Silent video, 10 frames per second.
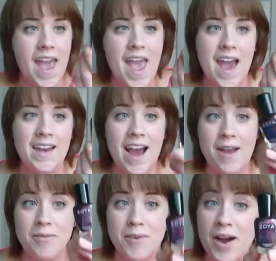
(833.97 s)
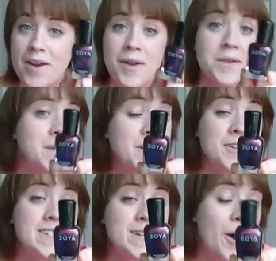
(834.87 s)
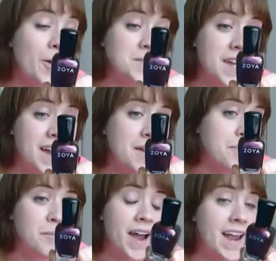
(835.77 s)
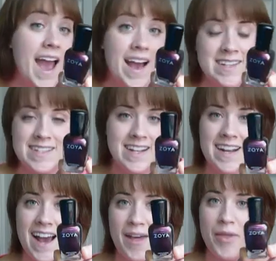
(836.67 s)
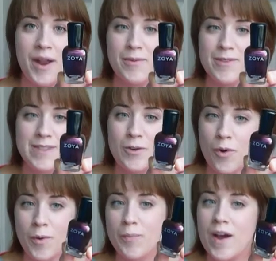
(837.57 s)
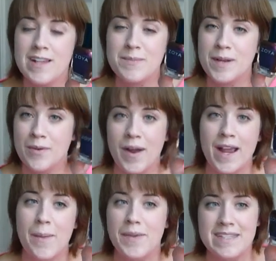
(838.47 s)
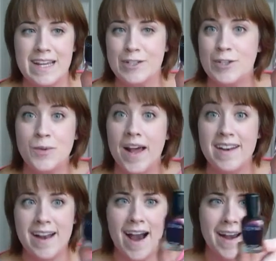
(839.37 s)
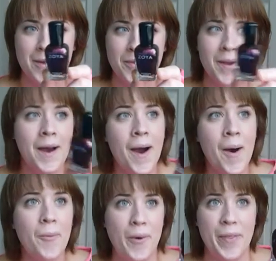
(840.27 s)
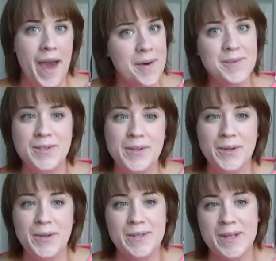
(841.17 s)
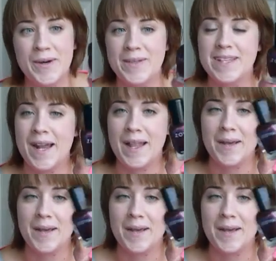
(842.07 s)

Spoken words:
and I got it on clearance at Ulta by accident. I thought it was the normal price, but it rang up as like $2.99. I was like, well, that was cool. So it's kind of